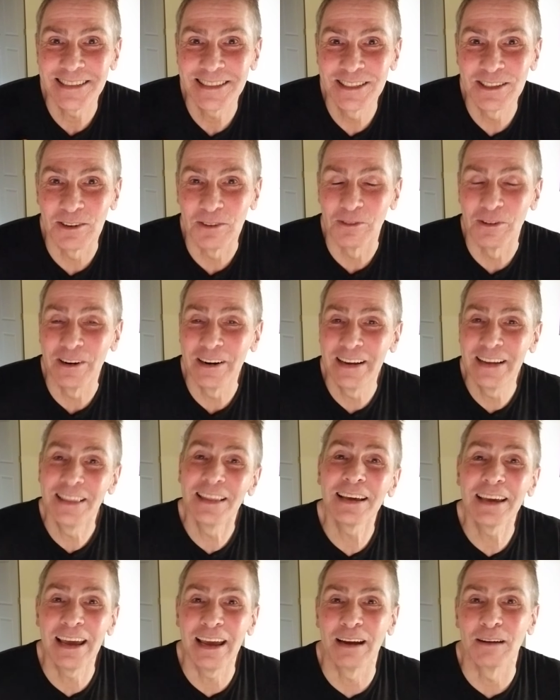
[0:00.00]
So we're in
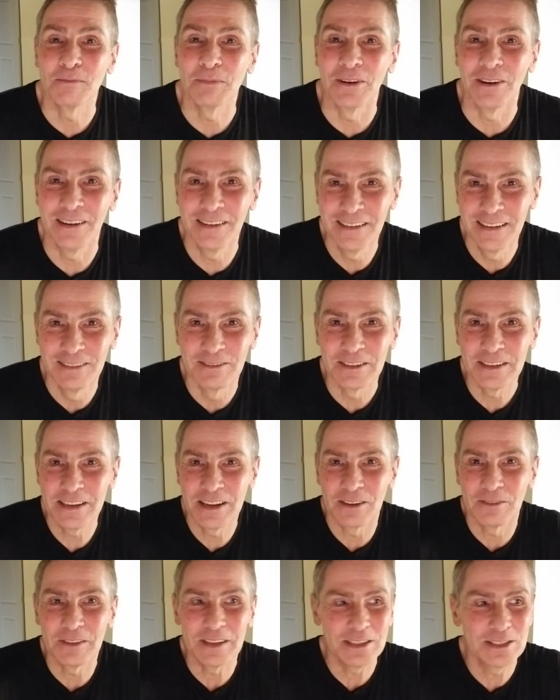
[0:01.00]
the camper with,
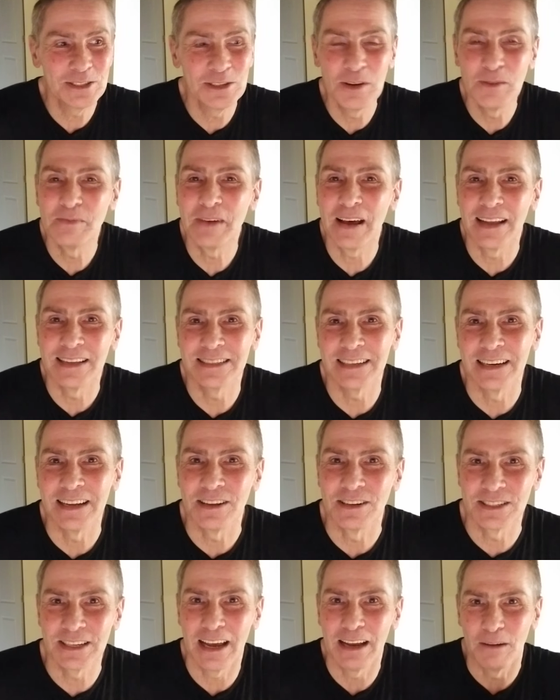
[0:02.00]
you know, these two beds on
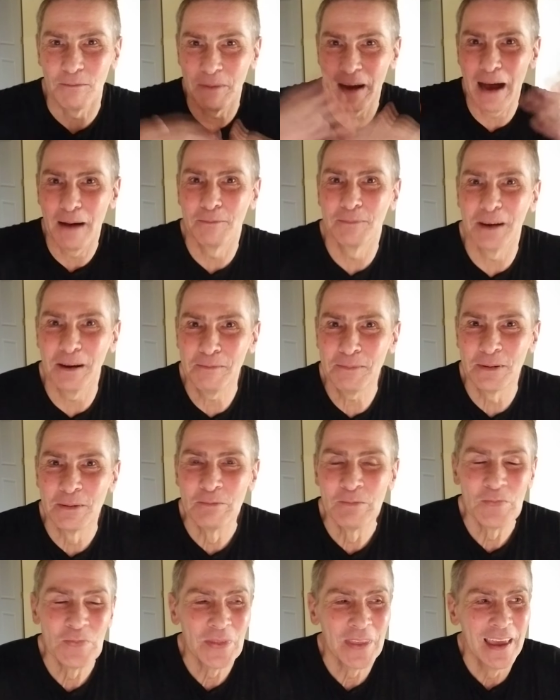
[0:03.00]
either side of pop-up.
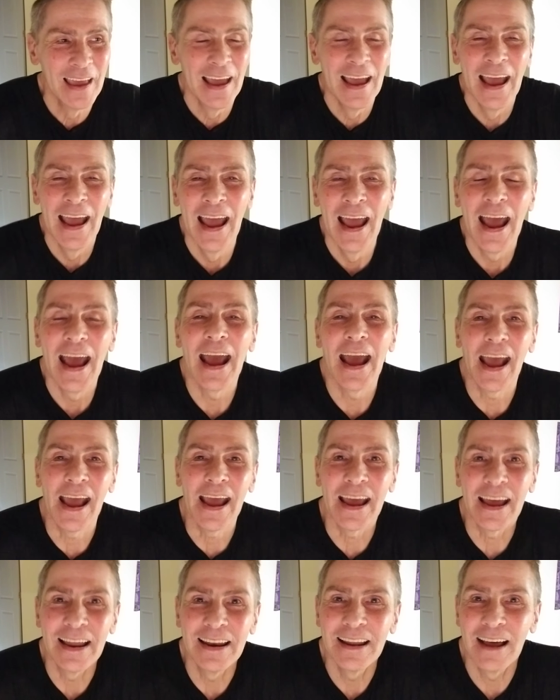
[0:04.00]

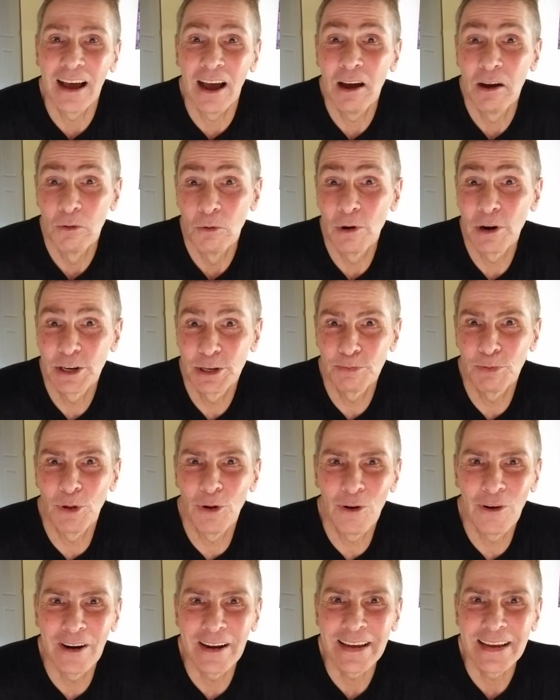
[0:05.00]
And we're
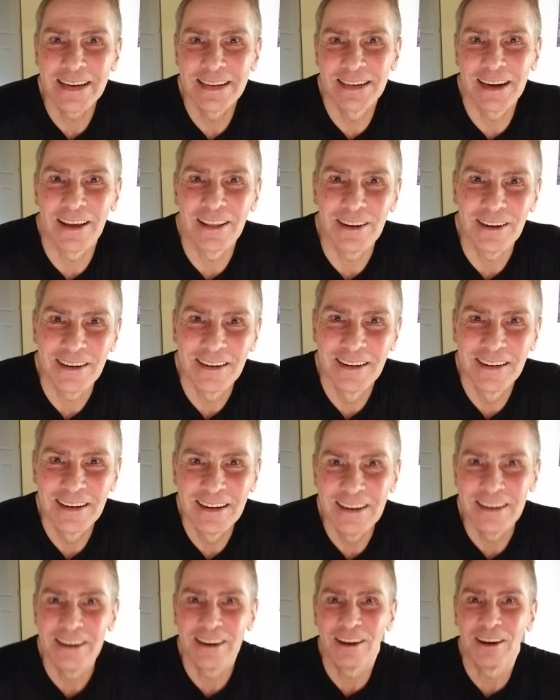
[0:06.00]
exploring each other.
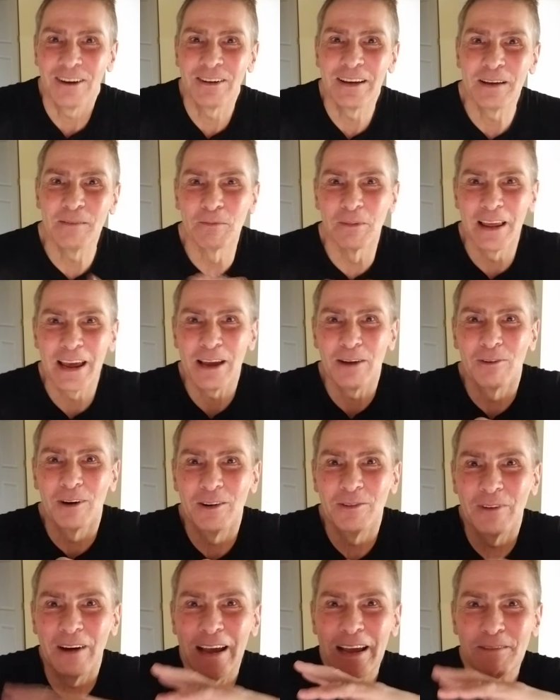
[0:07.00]
You know, him laying
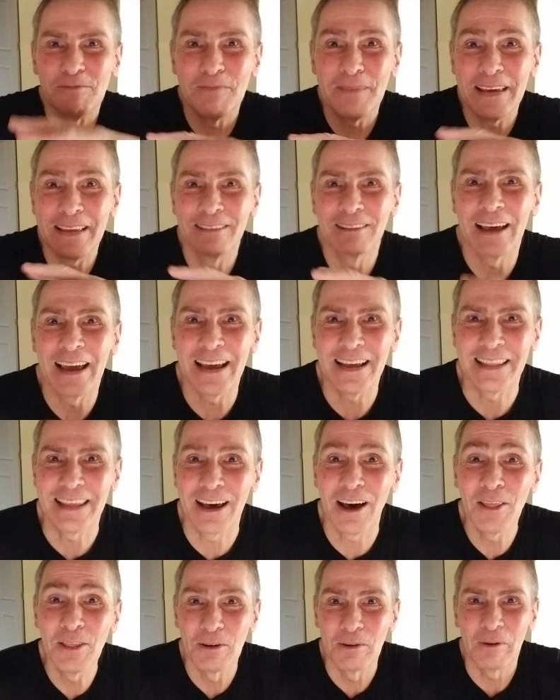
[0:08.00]
one way and me laying the
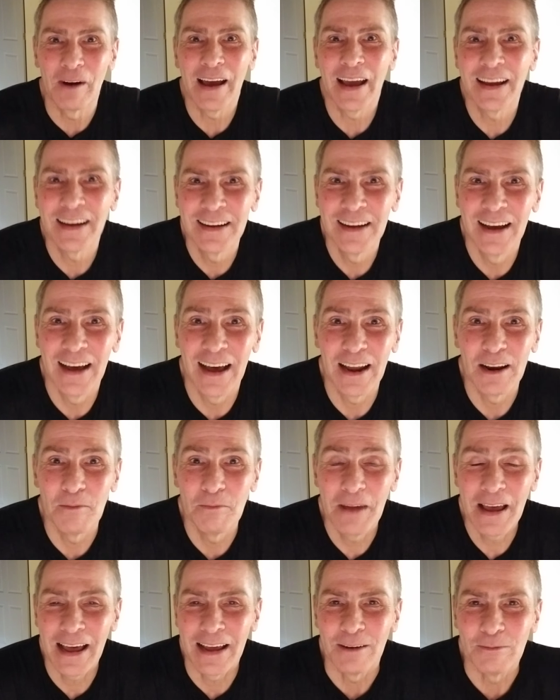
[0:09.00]
other way on a
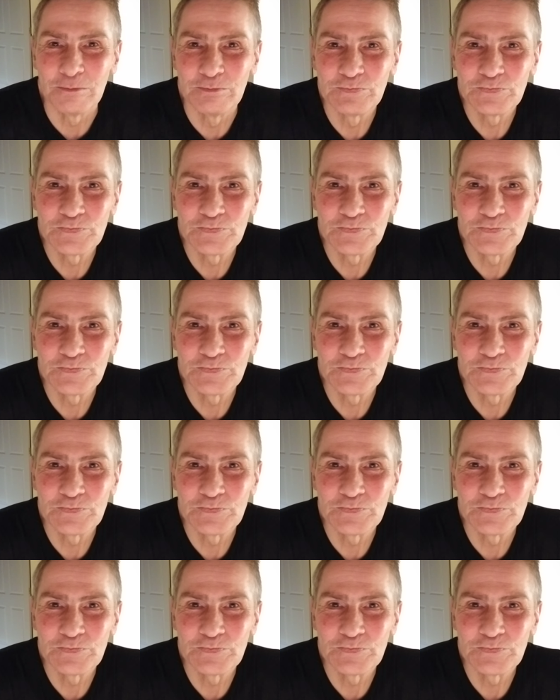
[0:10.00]
bed.